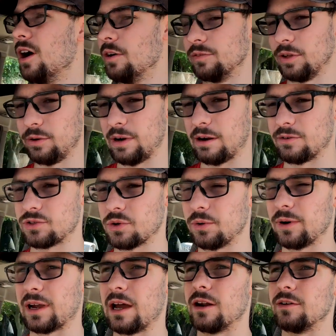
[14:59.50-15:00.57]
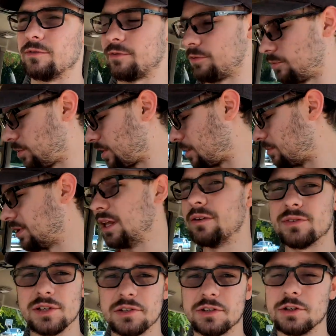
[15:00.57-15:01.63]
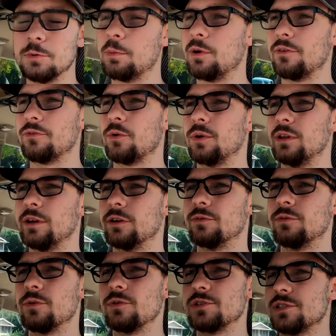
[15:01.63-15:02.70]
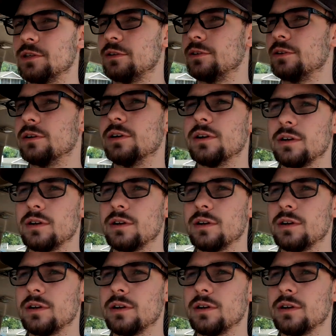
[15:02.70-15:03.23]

of low down torque out of what I believe is a 2.4 liter four cylinder.